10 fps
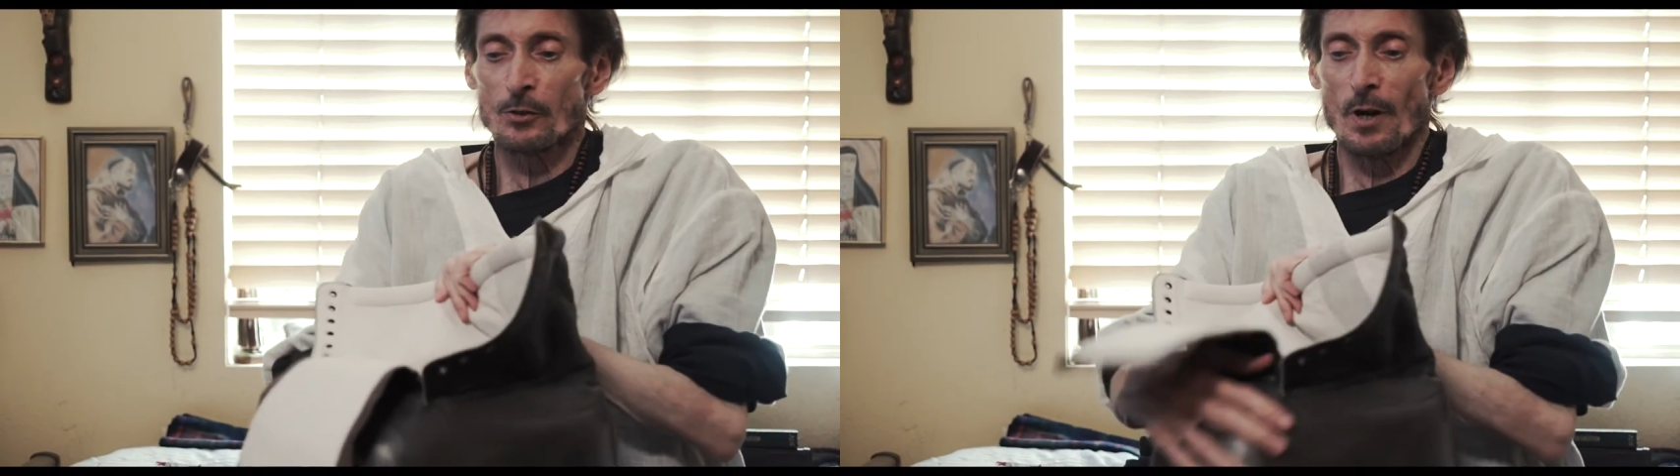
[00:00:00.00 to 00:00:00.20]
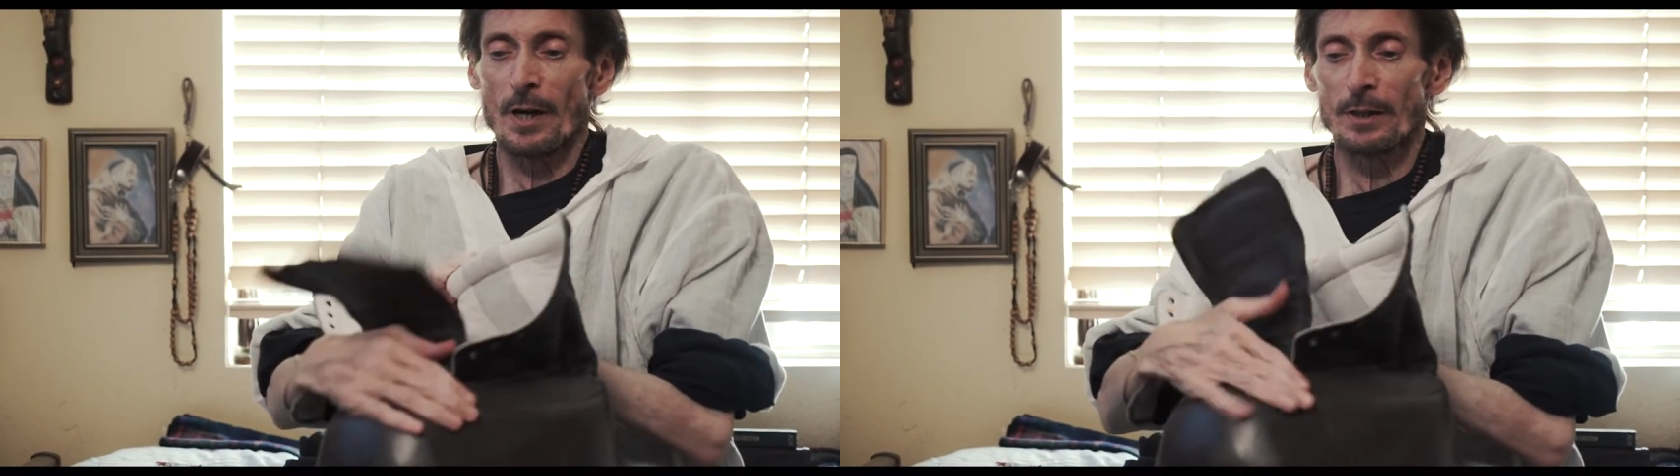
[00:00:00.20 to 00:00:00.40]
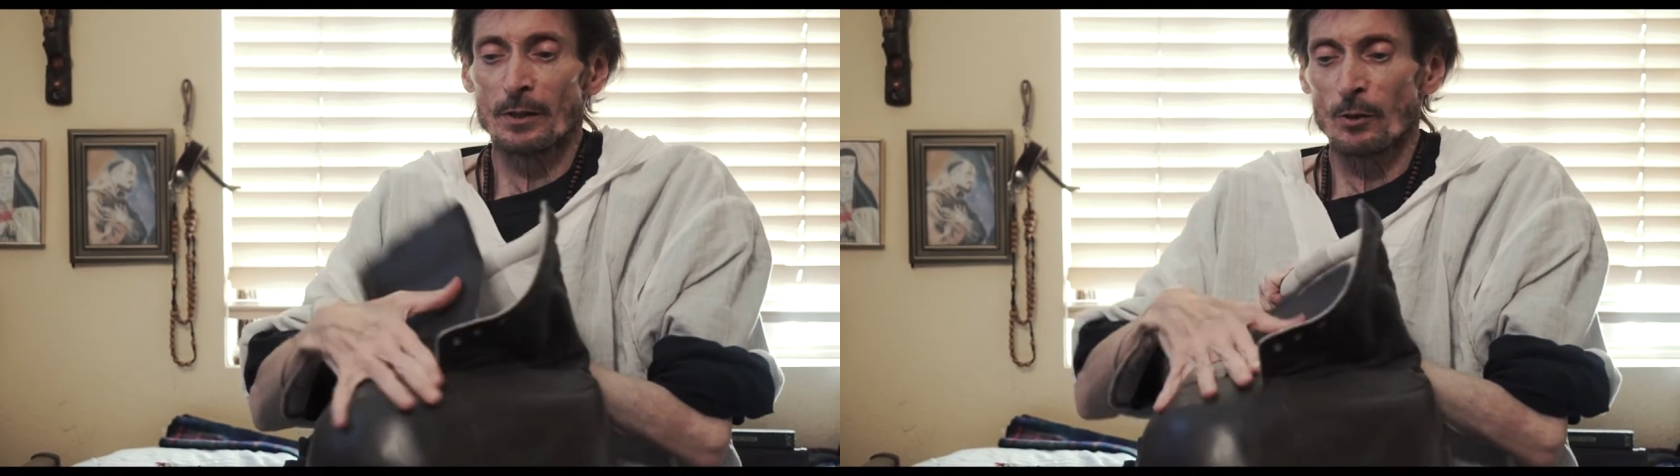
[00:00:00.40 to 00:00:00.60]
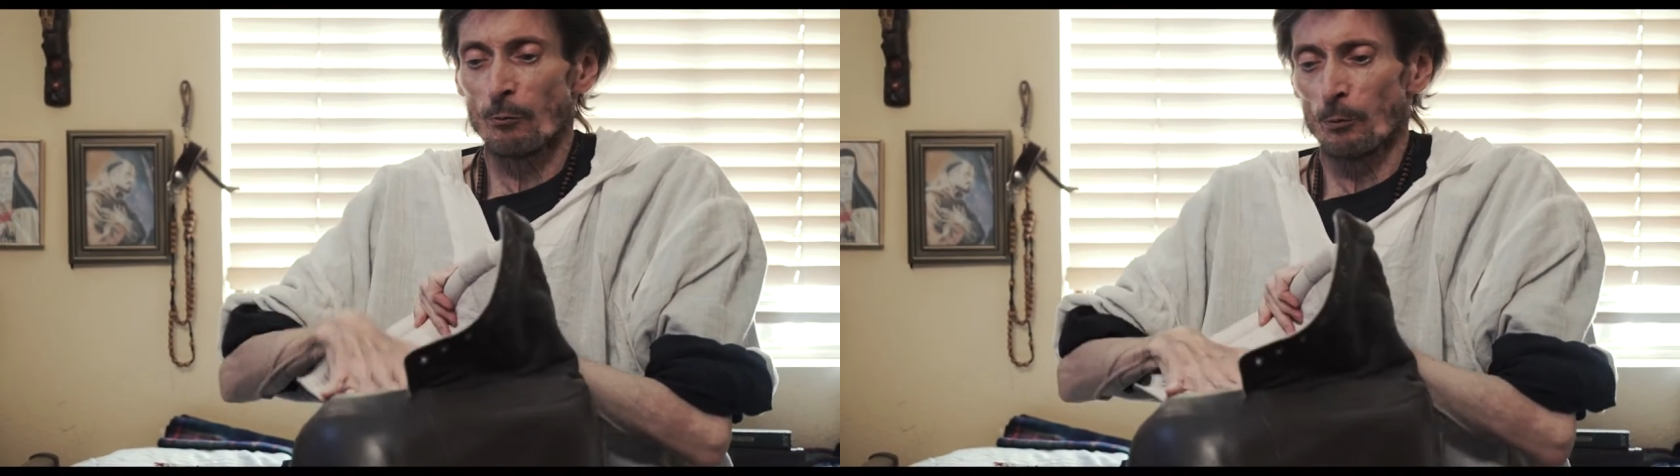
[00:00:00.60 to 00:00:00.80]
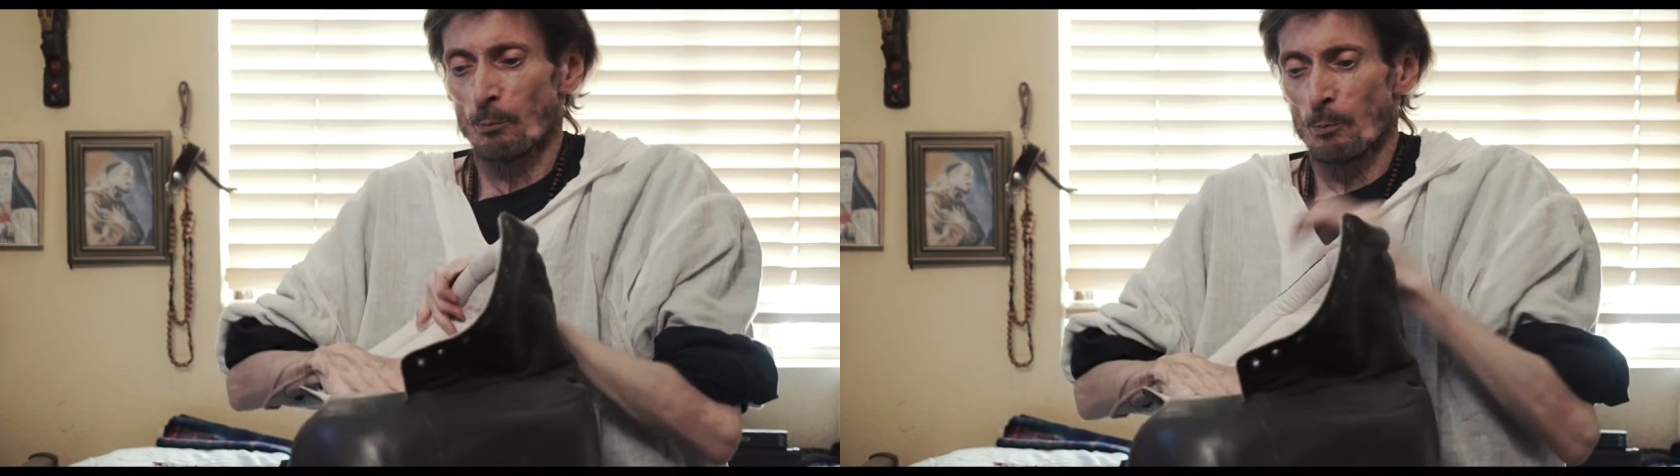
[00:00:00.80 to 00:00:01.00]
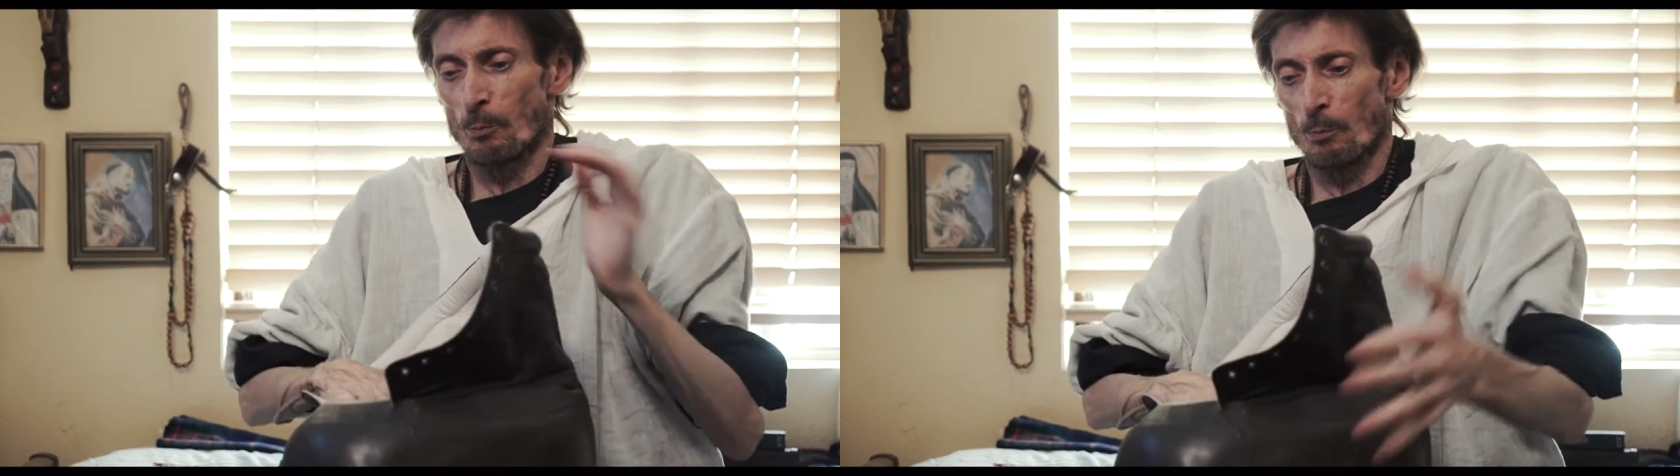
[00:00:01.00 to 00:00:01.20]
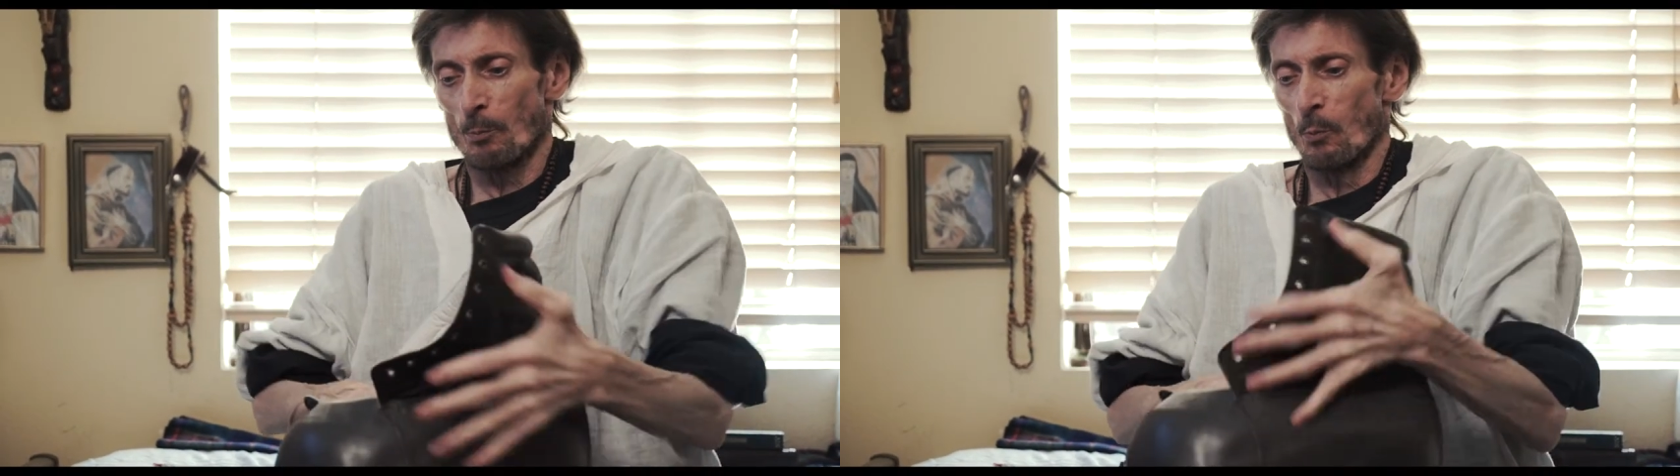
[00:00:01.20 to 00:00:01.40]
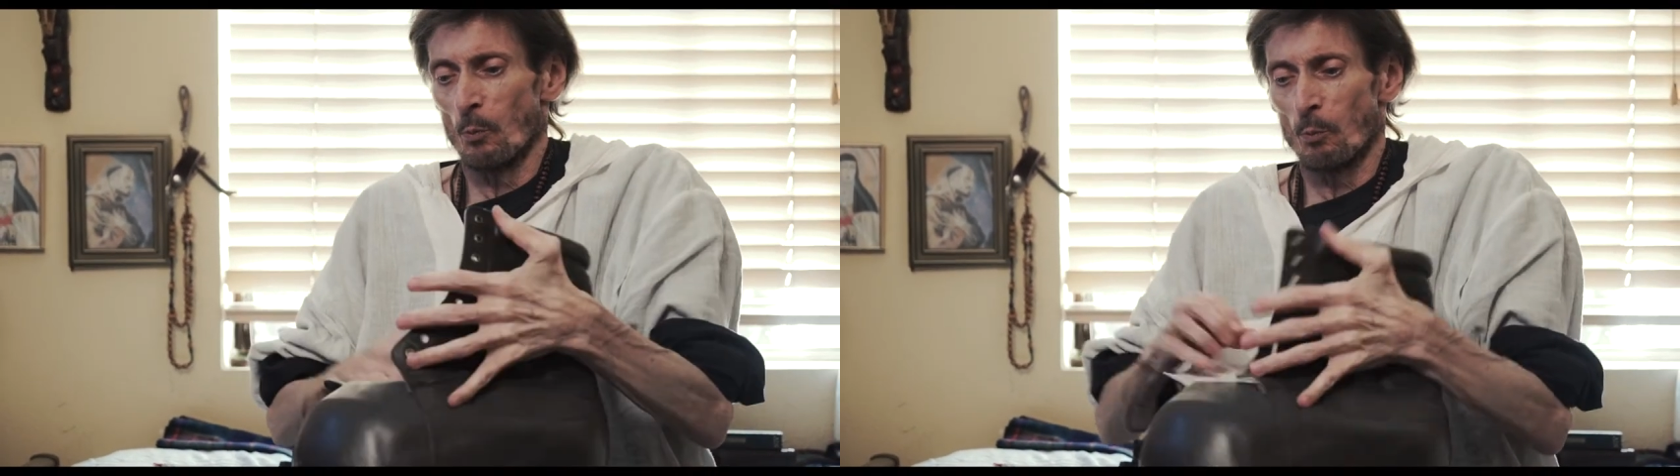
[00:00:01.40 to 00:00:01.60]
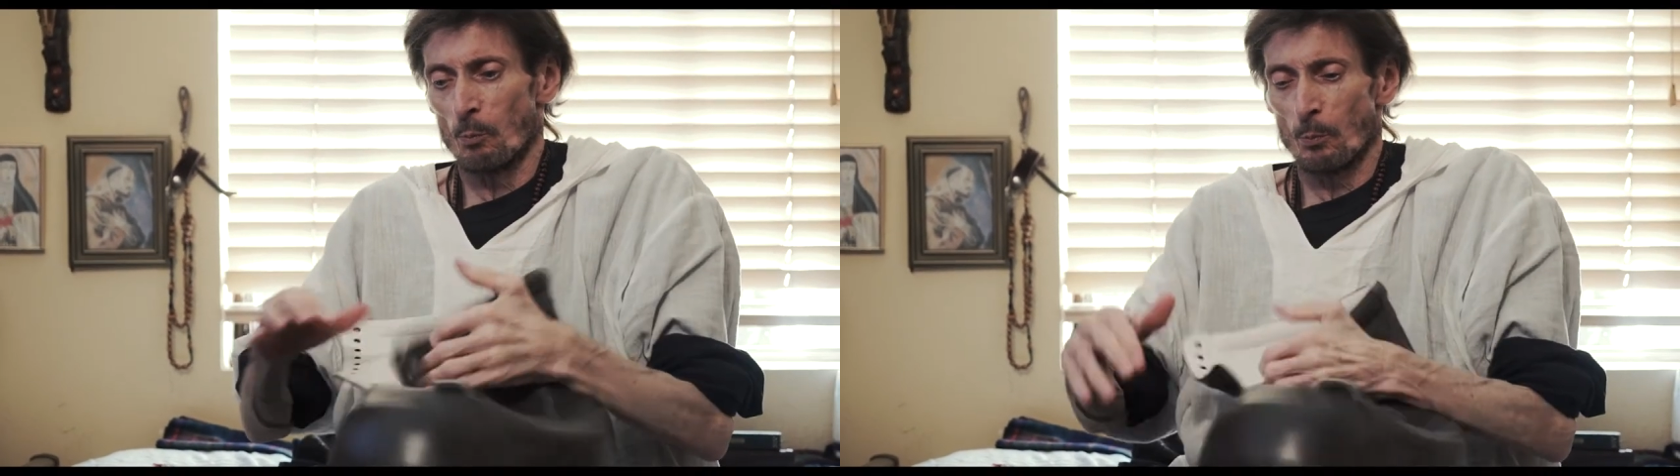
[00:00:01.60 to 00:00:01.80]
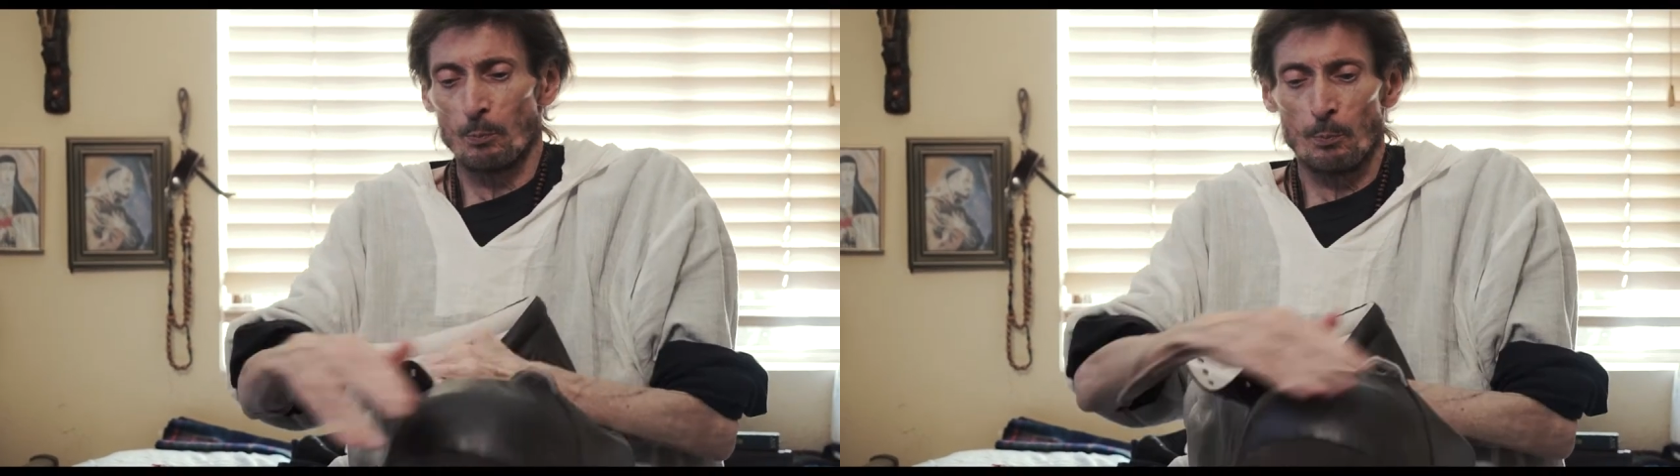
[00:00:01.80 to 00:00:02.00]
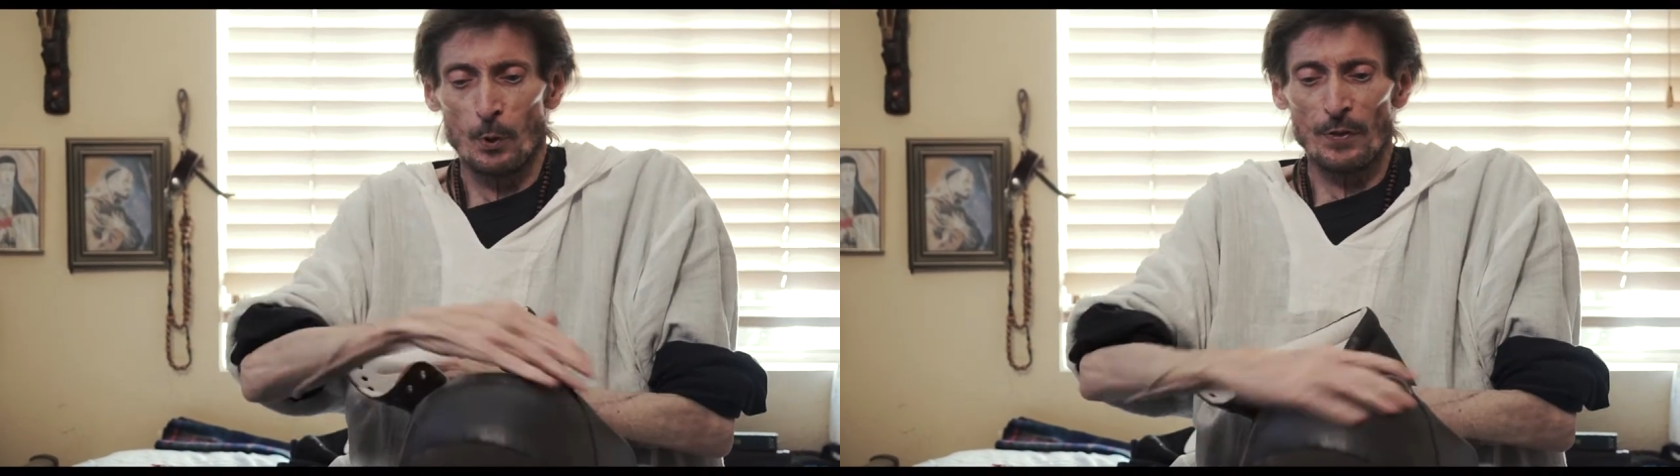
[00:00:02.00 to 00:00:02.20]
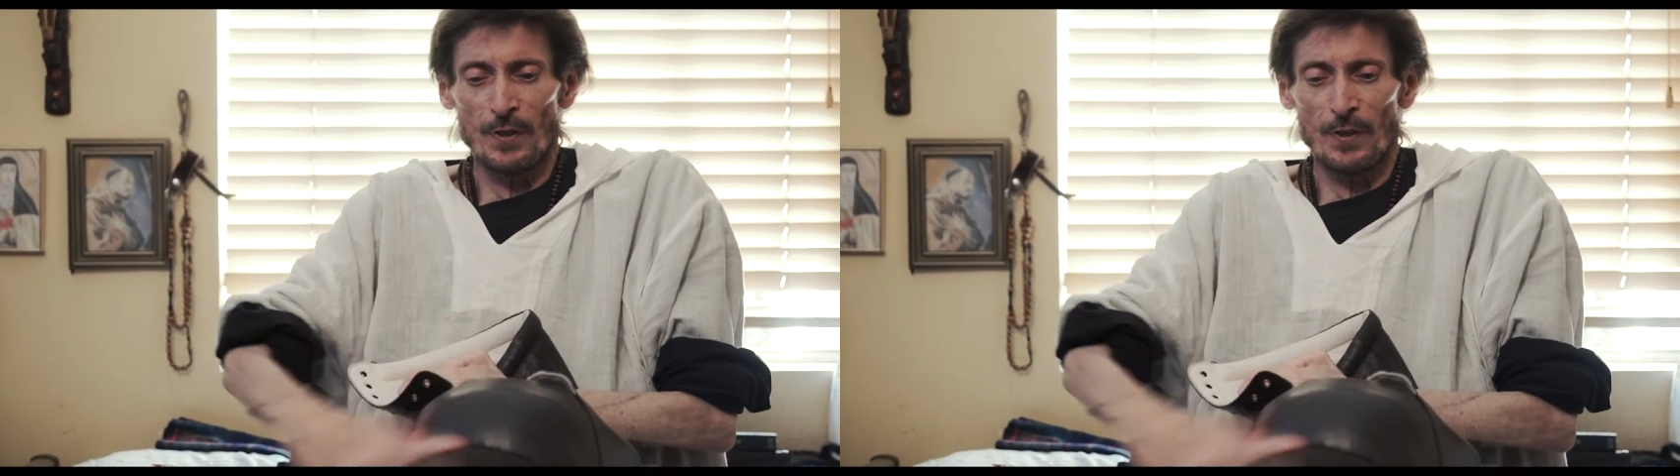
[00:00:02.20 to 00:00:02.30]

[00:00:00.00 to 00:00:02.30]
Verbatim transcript: trying to put